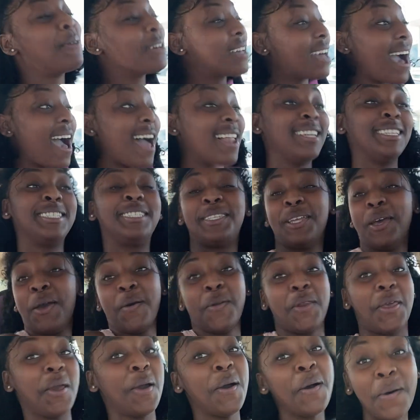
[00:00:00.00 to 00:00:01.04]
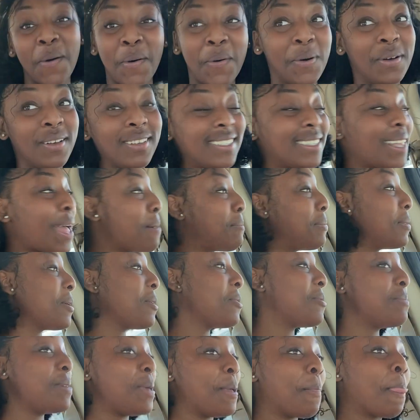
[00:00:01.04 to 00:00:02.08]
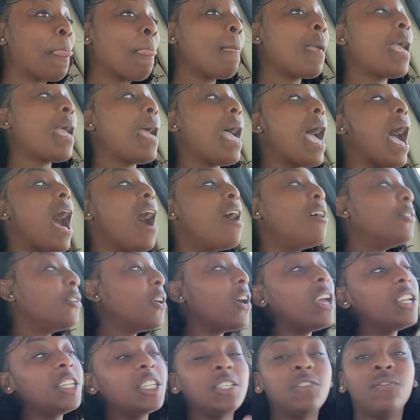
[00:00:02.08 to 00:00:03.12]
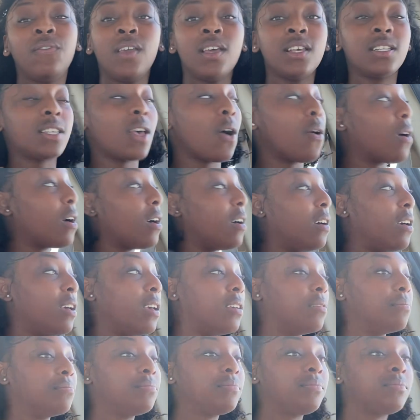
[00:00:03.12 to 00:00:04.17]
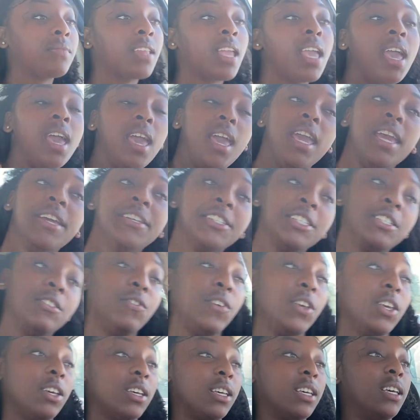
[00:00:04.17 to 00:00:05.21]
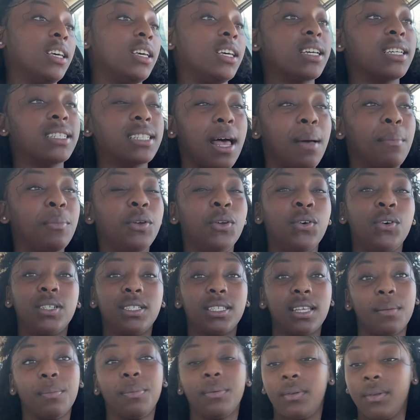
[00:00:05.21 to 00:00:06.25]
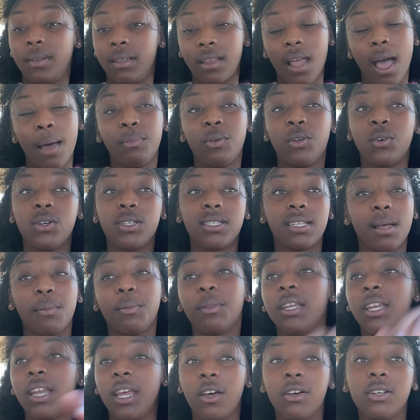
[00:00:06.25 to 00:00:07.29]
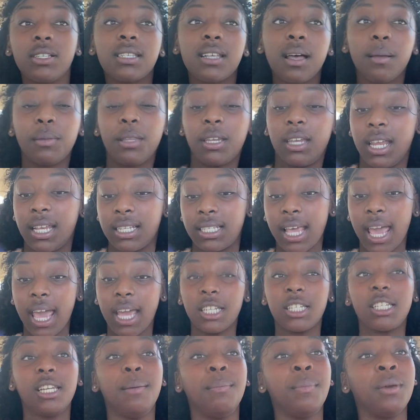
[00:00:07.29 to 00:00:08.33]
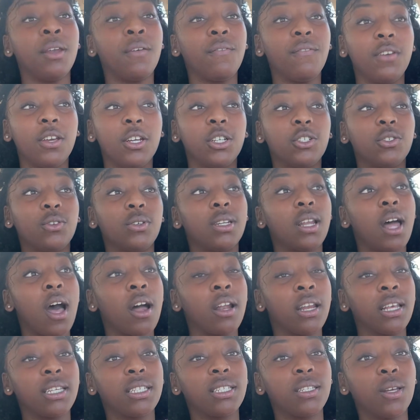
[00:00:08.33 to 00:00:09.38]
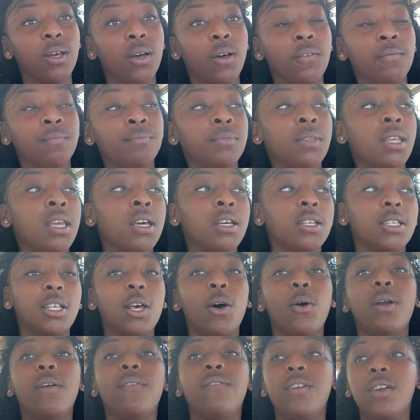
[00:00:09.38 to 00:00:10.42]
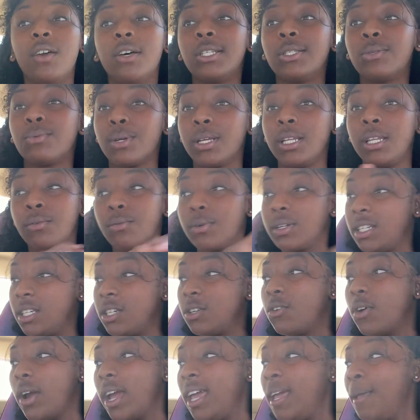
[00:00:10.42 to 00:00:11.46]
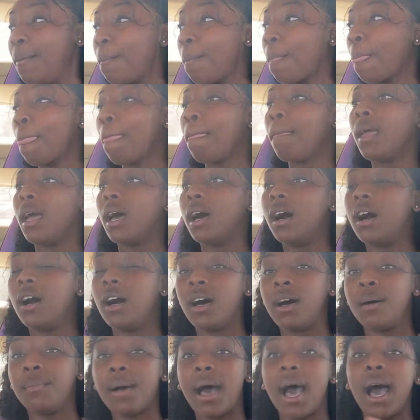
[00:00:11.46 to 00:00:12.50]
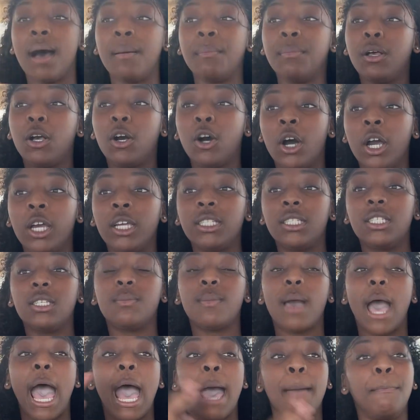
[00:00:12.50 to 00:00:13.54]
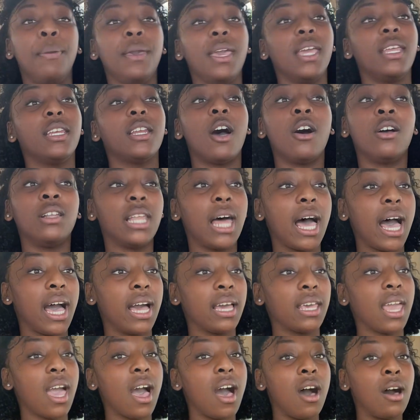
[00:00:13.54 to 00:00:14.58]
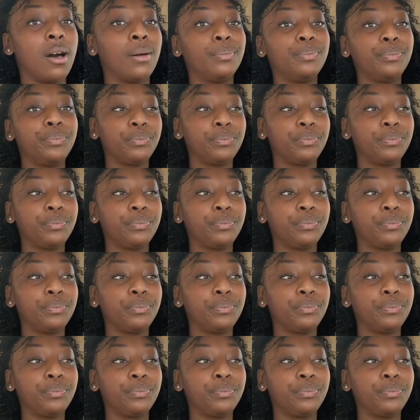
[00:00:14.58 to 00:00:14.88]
a college student. Who? Stop playing with me. I don't know, it just feels so good. It just feels good because I'm doing something else, something that's actually beneficial and all that stuff. So it feels really, really great. I picked online, y'all.